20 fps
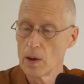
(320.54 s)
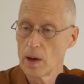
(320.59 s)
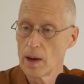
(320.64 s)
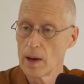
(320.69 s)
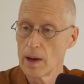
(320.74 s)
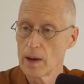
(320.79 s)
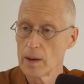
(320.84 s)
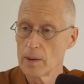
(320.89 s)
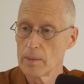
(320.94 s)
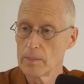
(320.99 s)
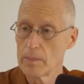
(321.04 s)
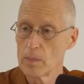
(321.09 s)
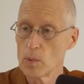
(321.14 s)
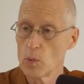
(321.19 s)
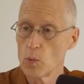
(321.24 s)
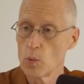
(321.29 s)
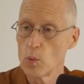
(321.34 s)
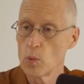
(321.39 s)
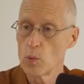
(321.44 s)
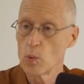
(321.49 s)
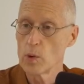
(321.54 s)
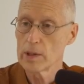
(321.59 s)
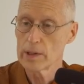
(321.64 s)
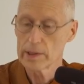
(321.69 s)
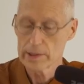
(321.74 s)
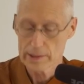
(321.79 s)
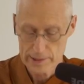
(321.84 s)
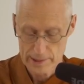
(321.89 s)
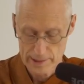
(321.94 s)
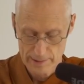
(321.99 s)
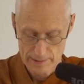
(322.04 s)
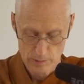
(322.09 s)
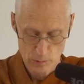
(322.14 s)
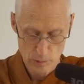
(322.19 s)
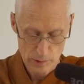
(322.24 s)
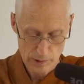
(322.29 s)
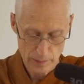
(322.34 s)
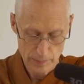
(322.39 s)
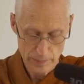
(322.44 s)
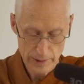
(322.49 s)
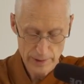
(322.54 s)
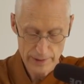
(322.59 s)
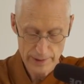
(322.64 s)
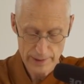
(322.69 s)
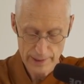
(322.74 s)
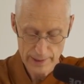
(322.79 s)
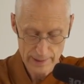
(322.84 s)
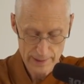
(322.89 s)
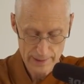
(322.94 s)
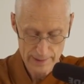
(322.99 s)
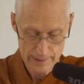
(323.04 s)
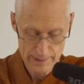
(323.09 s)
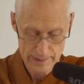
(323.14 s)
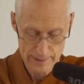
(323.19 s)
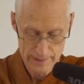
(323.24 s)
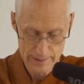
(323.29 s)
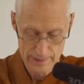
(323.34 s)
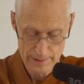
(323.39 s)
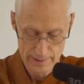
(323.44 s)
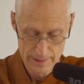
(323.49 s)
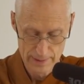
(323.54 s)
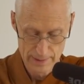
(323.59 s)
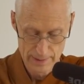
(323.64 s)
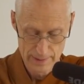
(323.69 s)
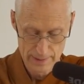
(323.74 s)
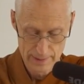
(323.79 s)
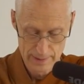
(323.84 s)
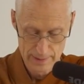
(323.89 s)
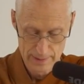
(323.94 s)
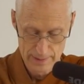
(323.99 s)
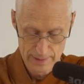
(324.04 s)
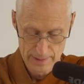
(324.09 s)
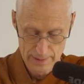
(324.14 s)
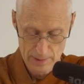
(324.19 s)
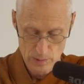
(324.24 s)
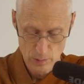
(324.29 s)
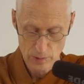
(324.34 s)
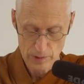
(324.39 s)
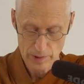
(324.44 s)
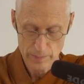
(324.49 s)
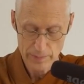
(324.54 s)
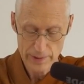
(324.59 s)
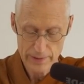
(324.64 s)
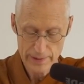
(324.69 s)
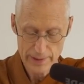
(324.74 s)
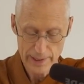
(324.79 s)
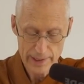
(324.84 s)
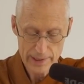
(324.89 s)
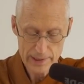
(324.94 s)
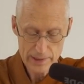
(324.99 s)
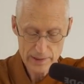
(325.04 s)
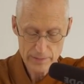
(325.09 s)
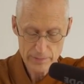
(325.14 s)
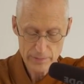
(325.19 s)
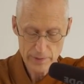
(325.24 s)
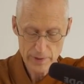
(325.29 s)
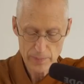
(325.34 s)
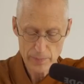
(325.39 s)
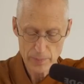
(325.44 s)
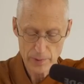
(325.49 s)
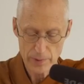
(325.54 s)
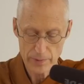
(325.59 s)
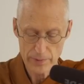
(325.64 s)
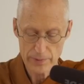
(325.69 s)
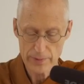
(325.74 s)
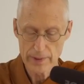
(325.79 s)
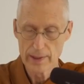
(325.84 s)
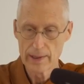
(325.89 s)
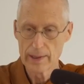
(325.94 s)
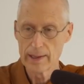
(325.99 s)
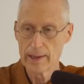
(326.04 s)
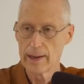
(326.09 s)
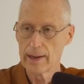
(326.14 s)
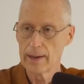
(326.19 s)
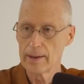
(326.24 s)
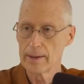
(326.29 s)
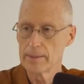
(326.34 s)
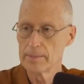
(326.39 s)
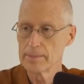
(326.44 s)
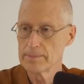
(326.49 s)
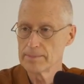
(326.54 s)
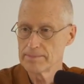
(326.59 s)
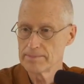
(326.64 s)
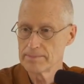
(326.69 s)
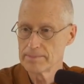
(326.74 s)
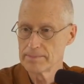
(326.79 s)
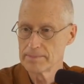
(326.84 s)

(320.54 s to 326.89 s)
Um, will it will it be the will it be the end of rebirth? Um,